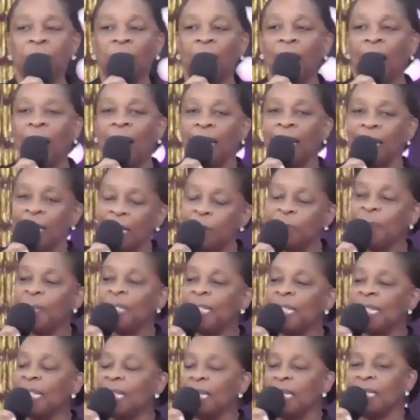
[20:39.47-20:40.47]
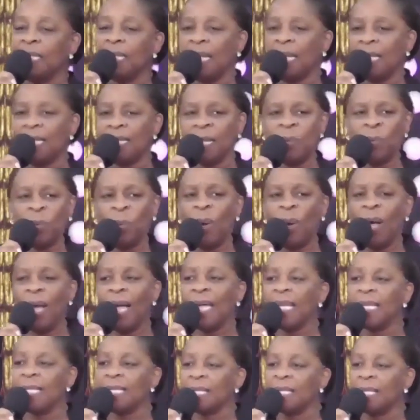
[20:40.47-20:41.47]
And this particular day, I said, Why?
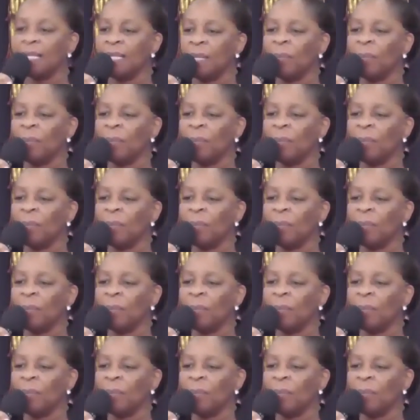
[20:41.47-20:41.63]
He said,